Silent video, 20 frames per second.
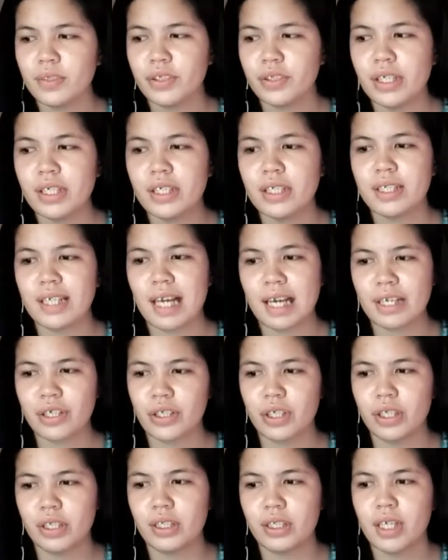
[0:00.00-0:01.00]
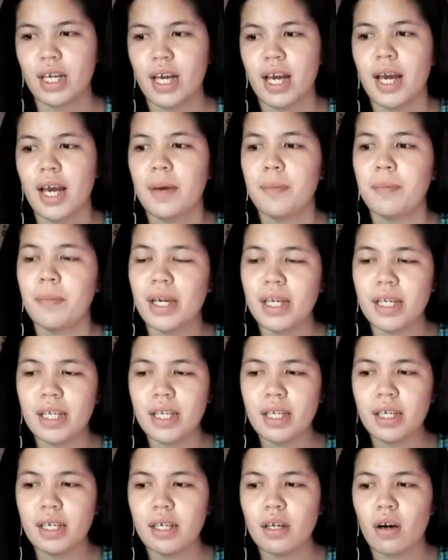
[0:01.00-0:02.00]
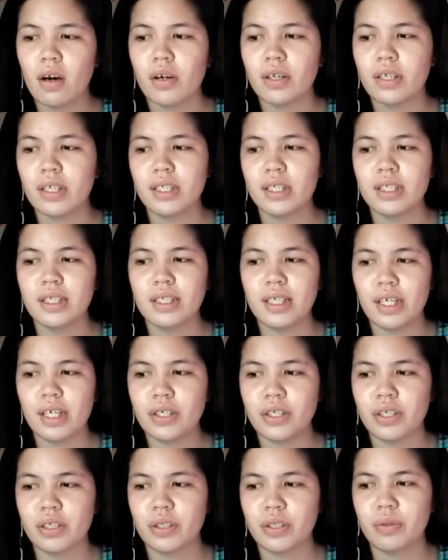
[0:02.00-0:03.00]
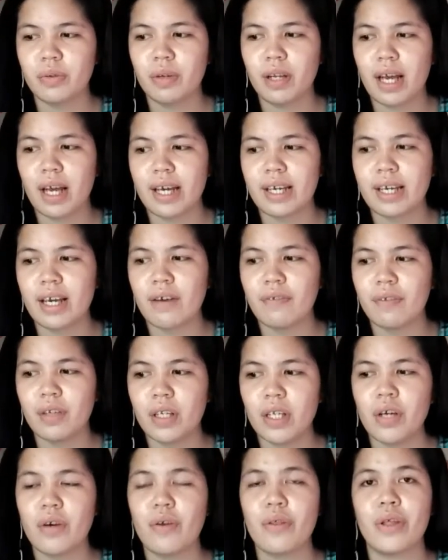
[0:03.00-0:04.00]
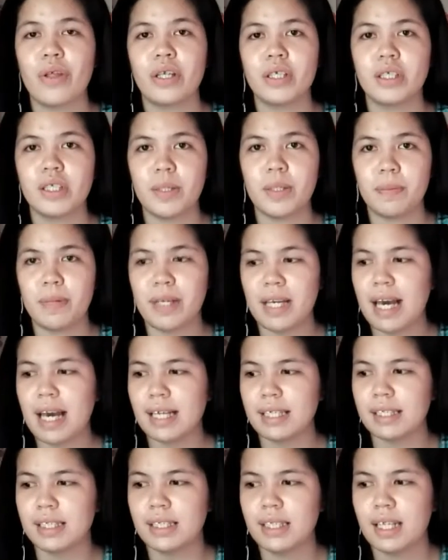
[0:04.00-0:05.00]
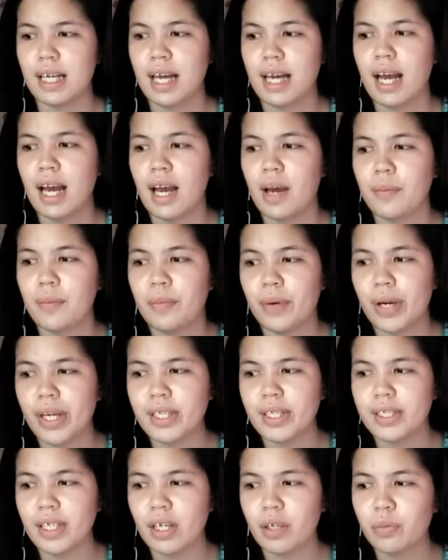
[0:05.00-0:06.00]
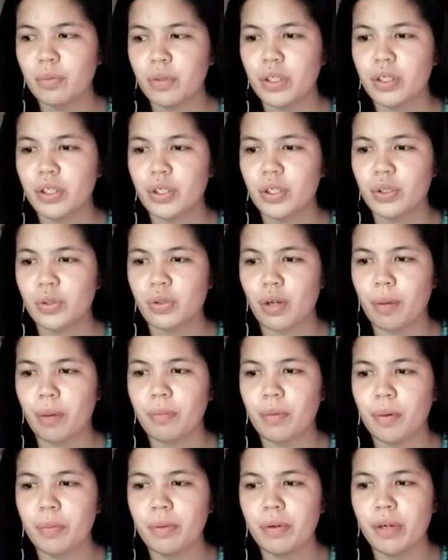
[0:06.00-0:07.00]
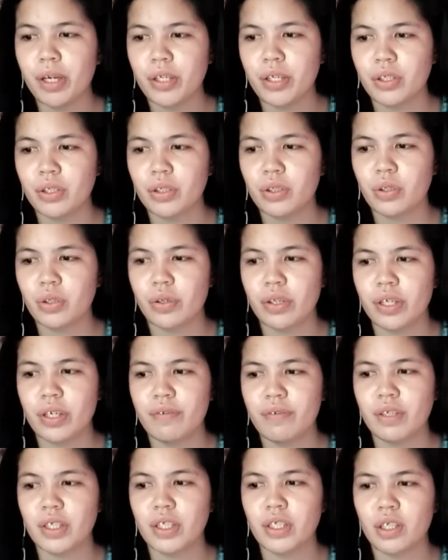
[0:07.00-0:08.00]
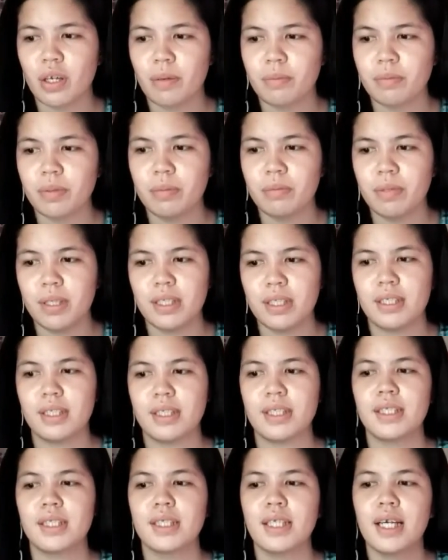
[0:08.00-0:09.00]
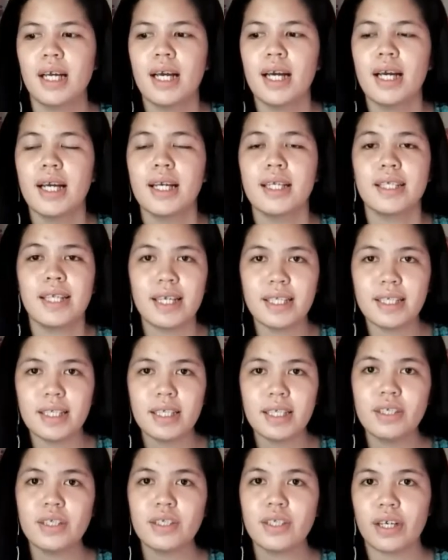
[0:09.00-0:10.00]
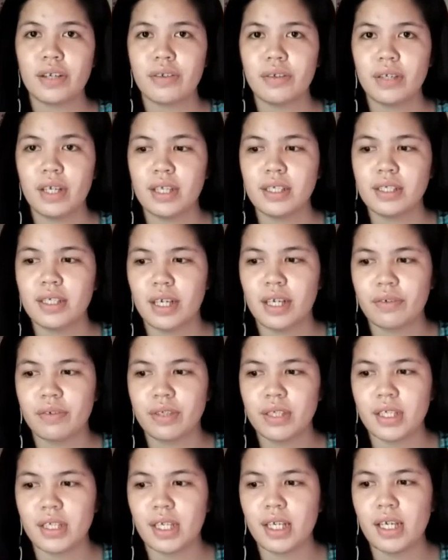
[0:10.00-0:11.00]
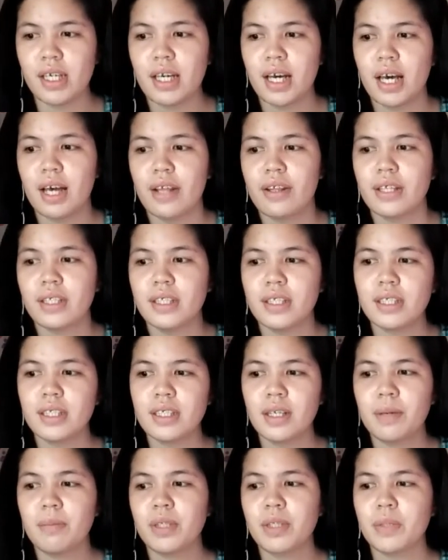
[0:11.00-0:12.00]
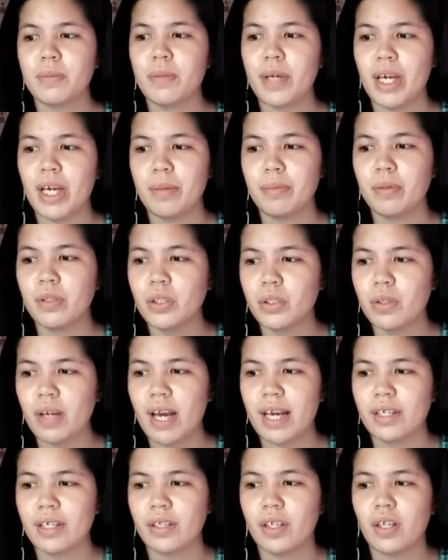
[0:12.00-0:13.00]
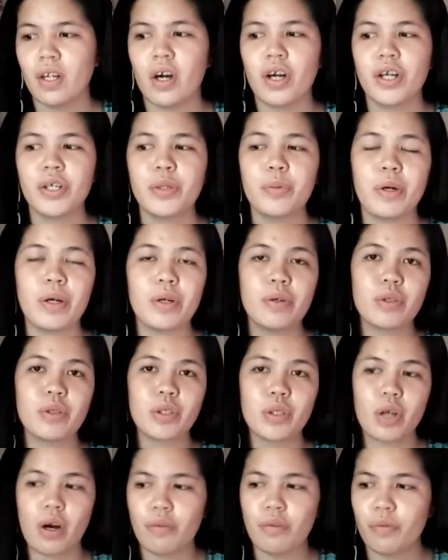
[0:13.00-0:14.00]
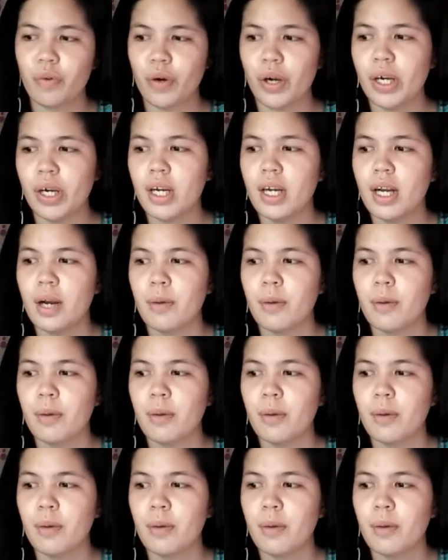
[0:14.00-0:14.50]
transactions. Many organizations rely heavily on their TPS. A breakdown will disrupt operations or even stop the business. Integrity, the system must be able to handle hardware or software